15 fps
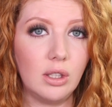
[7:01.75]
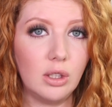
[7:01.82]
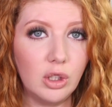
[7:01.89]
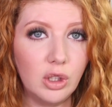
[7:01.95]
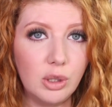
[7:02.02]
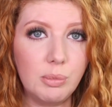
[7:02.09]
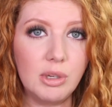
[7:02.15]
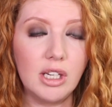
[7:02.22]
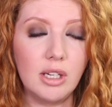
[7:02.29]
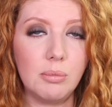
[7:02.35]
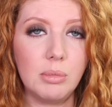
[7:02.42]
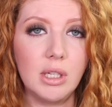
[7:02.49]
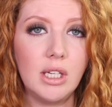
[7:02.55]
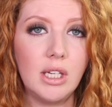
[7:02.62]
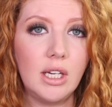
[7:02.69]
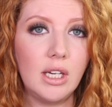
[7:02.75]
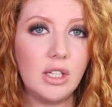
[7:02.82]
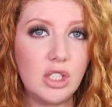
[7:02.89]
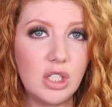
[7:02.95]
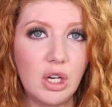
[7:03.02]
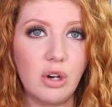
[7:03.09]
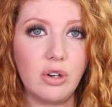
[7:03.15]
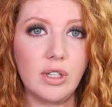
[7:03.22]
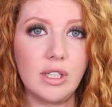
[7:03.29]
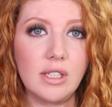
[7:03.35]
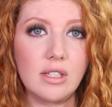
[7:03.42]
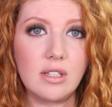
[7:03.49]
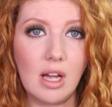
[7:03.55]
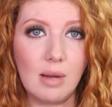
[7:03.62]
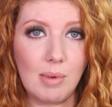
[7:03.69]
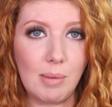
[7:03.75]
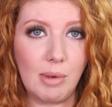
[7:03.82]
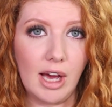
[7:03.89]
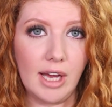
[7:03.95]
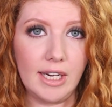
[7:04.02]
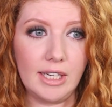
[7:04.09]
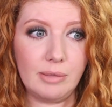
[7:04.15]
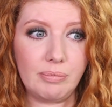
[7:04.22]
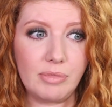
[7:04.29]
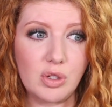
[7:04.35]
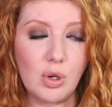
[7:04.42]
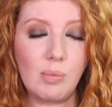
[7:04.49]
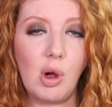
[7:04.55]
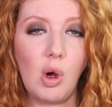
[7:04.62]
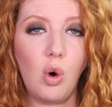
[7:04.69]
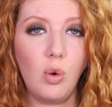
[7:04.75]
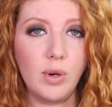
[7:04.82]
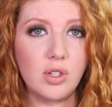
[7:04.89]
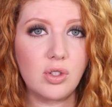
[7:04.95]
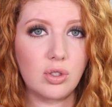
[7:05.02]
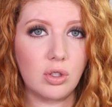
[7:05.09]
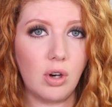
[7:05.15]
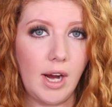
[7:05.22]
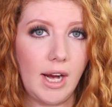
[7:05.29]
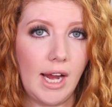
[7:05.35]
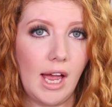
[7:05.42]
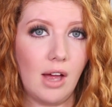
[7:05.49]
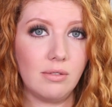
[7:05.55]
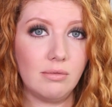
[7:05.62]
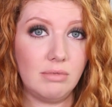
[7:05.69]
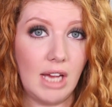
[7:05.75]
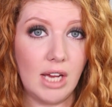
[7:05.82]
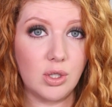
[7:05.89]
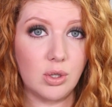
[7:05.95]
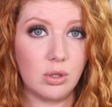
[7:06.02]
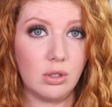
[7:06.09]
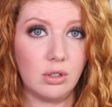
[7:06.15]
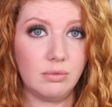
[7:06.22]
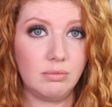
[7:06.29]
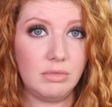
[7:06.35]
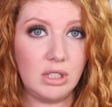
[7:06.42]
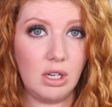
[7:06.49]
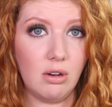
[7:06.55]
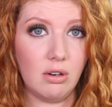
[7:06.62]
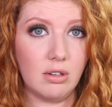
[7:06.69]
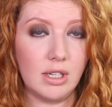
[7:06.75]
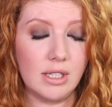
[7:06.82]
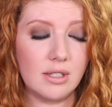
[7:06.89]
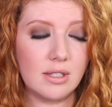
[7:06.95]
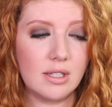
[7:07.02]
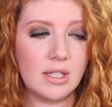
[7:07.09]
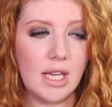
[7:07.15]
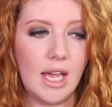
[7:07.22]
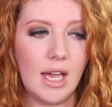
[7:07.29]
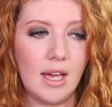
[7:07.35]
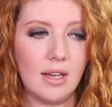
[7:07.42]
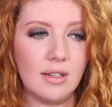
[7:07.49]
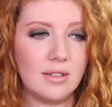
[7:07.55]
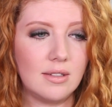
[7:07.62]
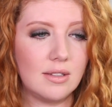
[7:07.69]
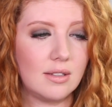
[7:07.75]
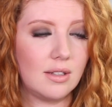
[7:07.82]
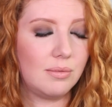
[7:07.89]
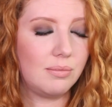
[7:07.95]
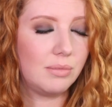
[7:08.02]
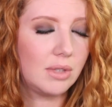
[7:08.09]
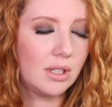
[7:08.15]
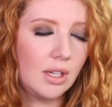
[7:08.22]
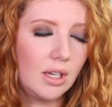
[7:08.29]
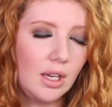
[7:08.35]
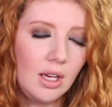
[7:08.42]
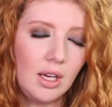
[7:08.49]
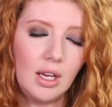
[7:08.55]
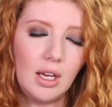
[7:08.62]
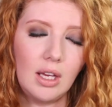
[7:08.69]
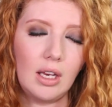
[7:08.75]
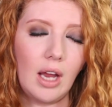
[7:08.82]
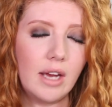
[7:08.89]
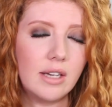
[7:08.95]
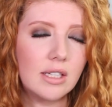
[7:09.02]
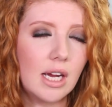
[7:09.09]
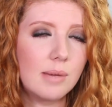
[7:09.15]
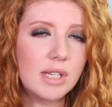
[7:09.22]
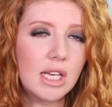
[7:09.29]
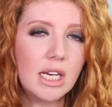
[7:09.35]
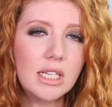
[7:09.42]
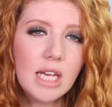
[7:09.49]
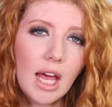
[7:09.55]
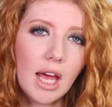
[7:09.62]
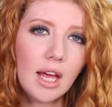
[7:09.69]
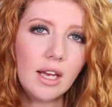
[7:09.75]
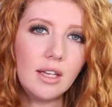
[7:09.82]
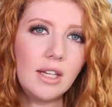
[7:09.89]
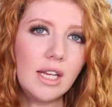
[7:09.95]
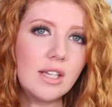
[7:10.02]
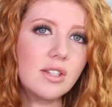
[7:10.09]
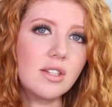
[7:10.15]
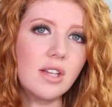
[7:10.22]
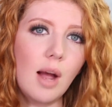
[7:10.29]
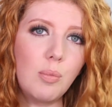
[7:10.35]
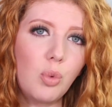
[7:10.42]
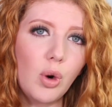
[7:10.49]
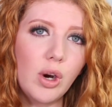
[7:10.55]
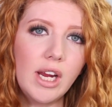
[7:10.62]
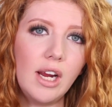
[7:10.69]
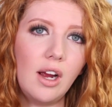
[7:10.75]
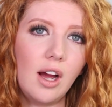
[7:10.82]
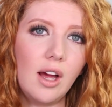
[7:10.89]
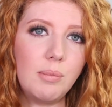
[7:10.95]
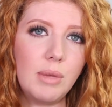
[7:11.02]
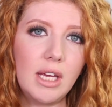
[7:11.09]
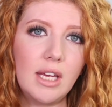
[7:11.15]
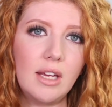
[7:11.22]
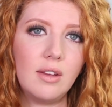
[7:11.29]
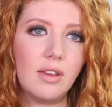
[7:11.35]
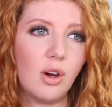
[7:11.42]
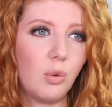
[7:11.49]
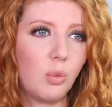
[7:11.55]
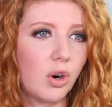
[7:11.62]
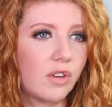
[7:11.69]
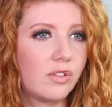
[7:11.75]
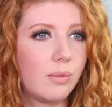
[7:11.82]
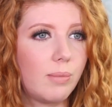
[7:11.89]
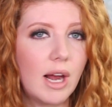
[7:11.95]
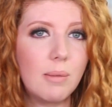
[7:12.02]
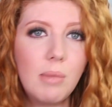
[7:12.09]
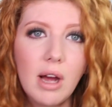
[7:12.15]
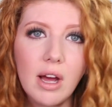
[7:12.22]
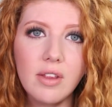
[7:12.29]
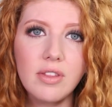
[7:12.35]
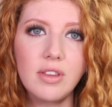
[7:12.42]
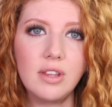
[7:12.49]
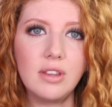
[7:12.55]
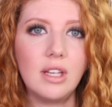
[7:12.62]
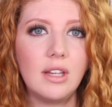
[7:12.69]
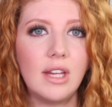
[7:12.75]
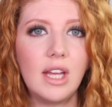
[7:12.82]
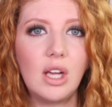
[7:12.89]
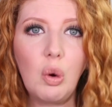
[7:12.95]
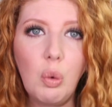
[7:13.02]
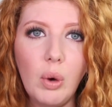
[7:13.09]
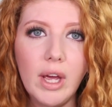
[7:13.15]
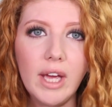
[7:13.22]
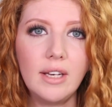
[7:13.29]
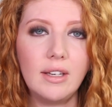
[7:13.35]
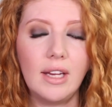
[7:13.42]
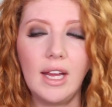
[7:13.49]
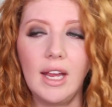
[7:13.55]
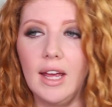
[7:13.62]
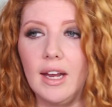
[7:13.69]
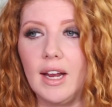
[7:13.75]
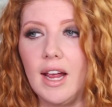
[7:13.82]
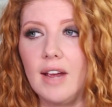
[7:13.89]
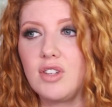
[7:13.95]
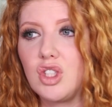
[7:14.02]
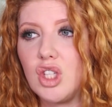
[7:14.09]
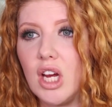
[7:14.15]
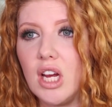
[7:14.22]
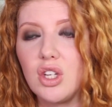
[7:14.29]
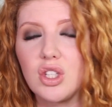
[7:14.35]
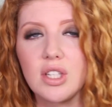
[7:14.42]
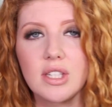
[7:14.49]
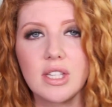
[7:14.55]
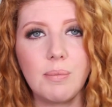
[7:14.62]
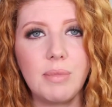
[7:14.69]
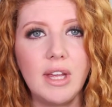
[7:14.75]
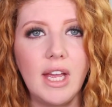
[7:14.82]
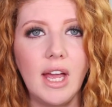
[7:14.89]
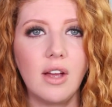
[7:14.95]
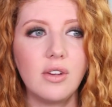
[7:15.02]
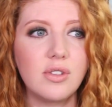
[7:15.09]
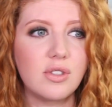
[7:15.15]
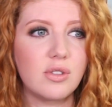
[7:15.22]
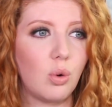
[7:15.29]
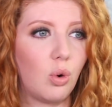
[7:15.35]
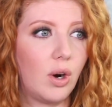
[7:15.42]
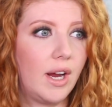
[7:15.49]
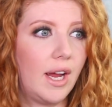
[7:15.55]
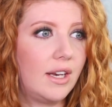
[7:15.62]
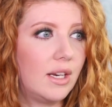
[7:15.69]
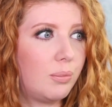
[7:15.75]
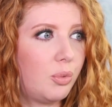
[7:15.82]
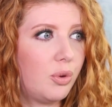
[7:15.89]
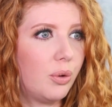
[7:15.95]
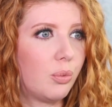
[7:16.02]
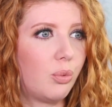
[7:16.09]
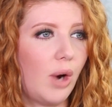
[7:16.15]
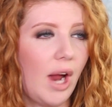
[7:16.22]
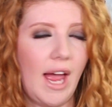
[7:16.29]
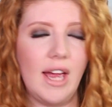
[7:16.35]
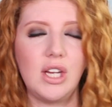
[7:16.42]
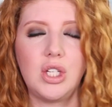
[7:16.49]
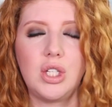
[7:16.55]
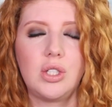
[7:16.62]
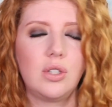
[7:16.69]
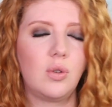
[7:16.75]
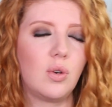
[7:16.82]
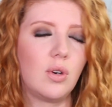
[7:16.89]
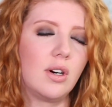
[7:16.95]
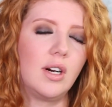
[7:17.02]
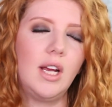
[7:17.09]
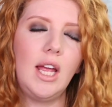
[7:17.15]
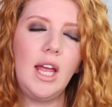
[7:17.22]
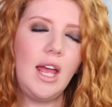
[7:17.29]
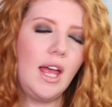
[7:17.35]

aluminum deodorants on my body. So I'm always trying out natural deodorants, and 9 times out of 10, they stop working on me. They'll work for about a month and then they quit, and I have to change to something else, or I end up with a rash, or